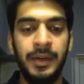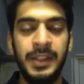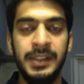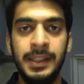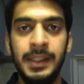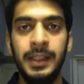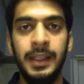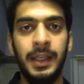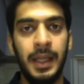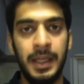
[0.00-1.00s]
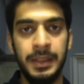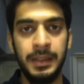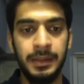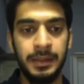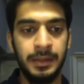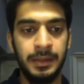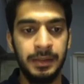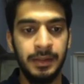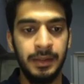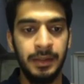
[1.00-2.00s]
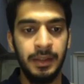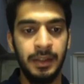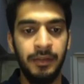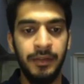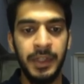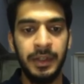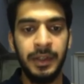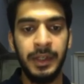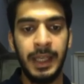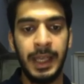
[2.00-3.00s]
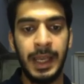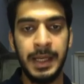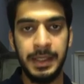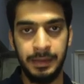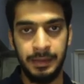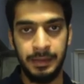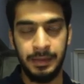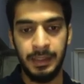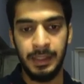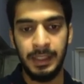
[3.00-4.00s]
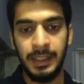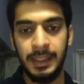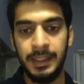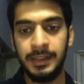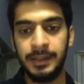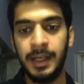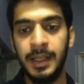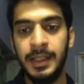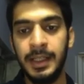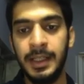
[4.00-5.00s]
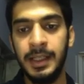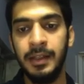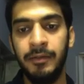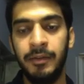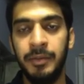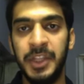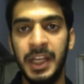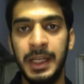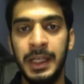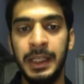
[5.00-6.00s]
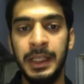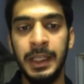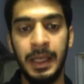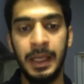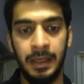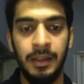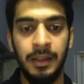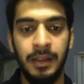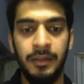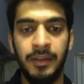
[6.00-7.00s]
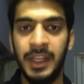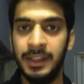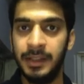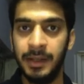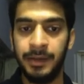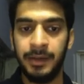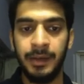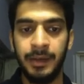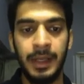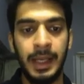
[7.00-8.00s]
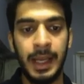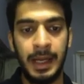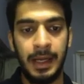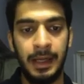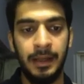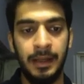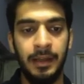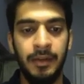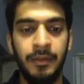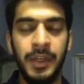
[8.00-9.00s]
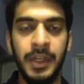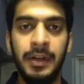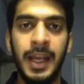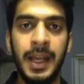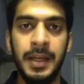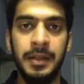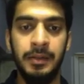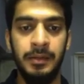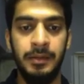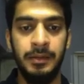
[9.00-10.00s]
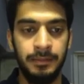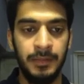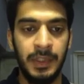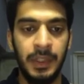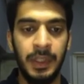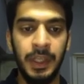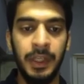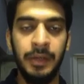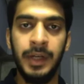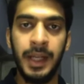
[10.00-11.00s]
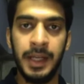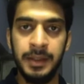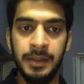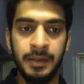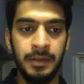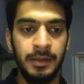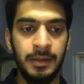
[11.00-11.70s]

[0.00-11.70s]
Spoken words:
sie ändert, wir ändern. Discard e from the ending en. We get the letter n. Wir ändern. Ihr ändert,